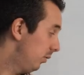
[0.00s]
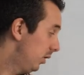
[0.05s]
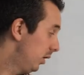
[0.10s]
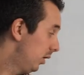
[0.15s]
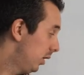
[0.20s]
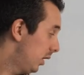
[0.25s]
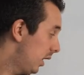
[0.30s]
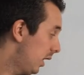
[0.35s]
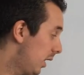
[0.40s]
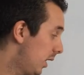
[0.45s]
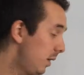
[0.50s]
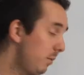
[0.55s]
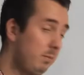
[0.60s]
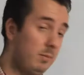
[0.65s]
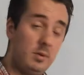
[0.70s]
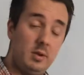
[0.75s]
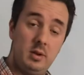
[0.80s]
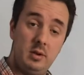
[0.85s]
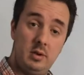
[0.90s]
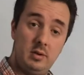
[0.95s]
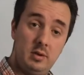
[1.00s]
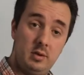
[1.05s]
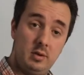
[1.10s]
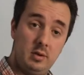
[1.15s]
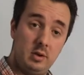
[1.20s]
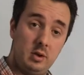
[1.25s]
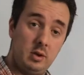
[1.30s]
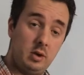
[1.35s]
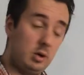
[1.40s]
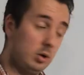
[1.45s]
for
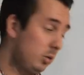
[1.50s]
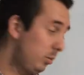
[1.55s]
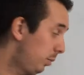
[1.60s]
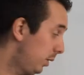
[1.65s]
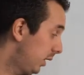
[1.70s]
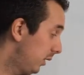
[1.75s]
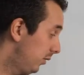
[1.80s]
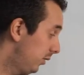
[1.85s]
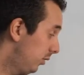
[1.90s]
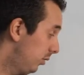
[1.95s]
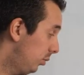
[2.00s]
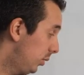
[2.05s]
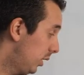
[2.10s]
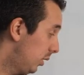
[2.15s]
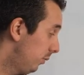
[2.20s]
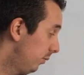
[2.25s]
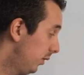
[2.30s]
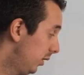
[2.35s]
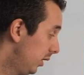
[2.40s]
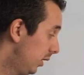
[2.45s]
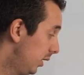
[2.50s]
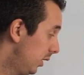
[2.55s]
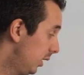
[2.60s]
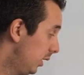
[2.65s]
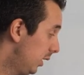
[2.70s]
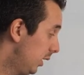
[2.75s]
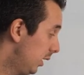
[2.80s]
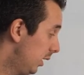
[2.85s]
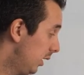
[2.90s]
Google Plus as well.